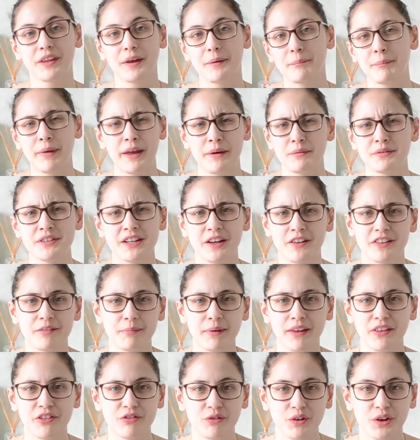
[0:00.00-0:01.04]
paper towels
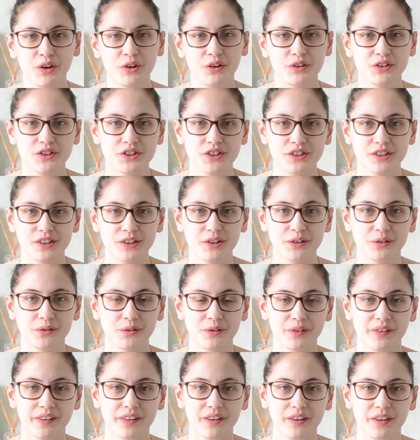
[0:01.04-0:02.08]
being
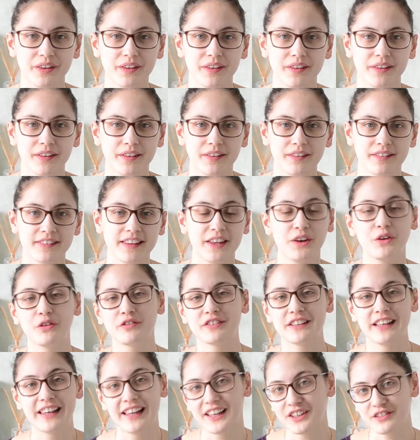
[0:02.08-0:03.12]
sent
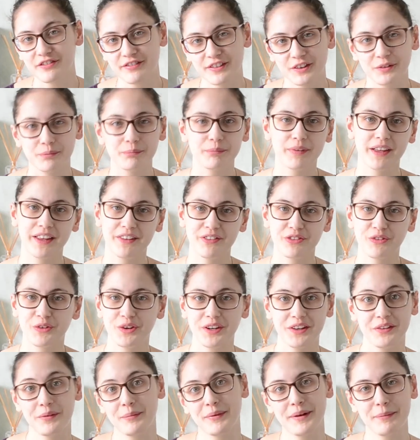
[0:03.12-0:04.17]
off to landfill and thrown
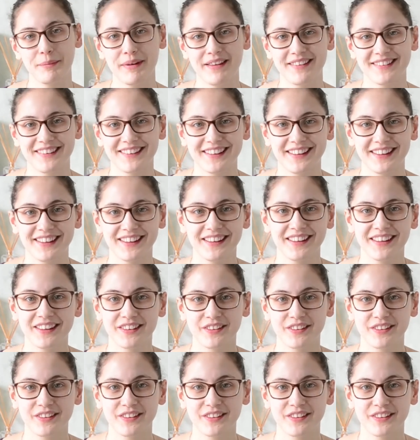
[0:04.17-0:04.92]
in the bin basically.